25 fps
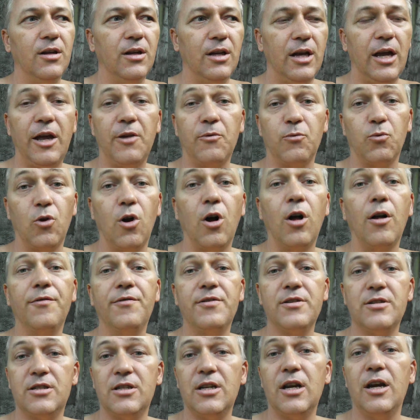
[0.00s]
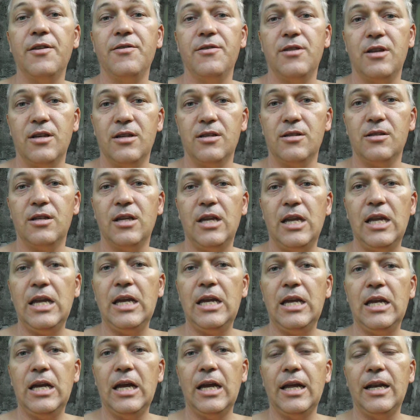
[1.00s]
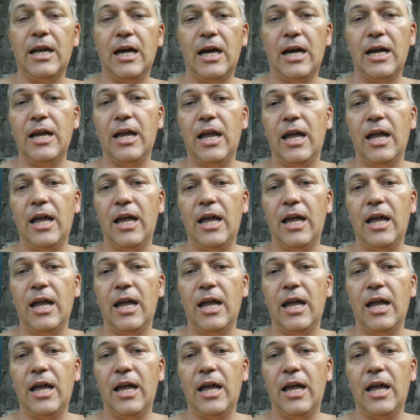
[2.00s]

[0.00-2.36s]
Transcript: And Rolf has done this. He and I